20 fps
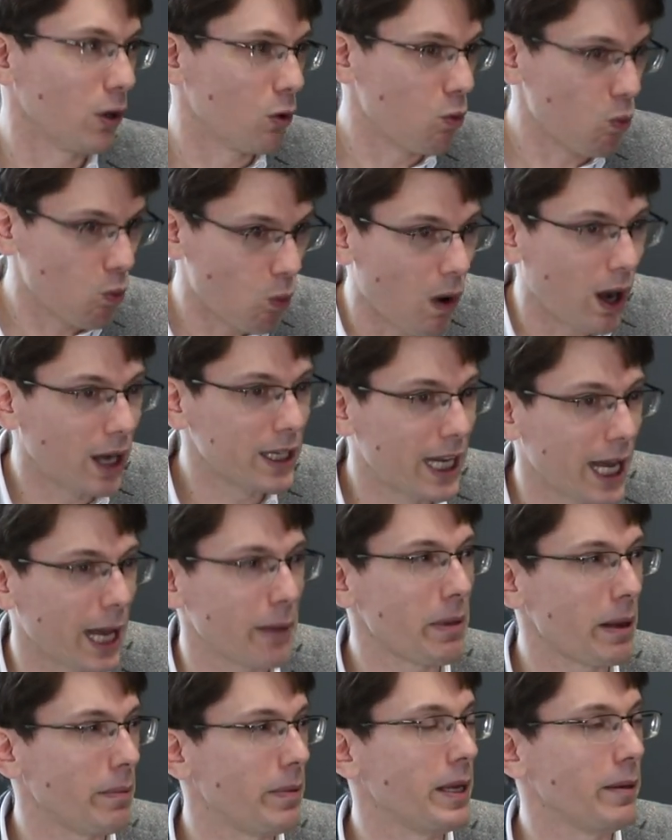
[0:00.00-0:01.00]
one day
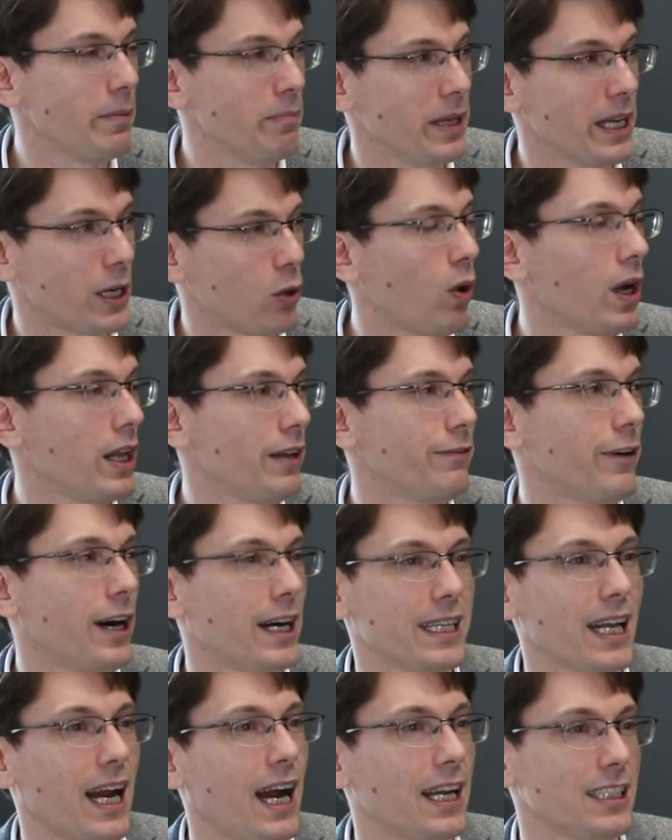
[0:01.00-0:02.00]
maybe be
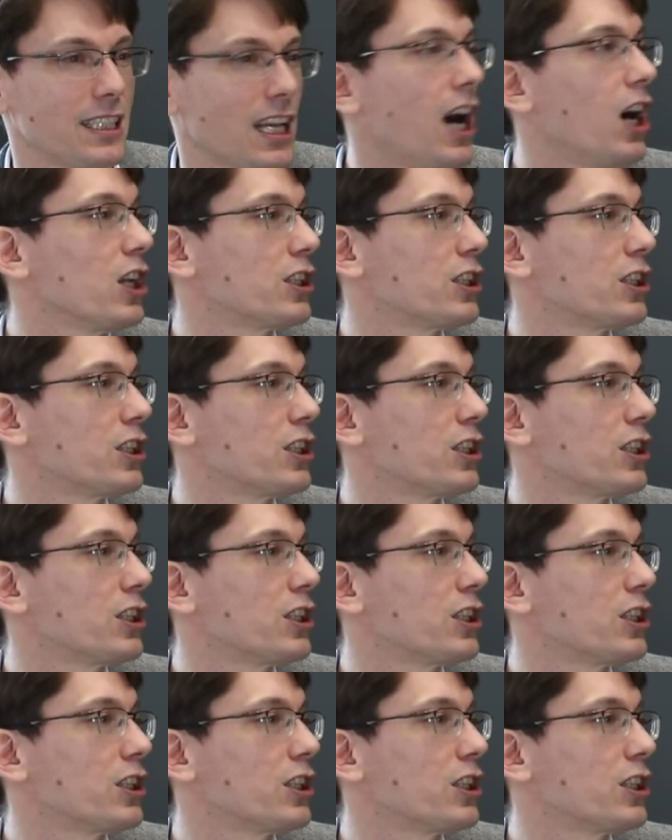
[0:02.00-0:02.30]
qualified as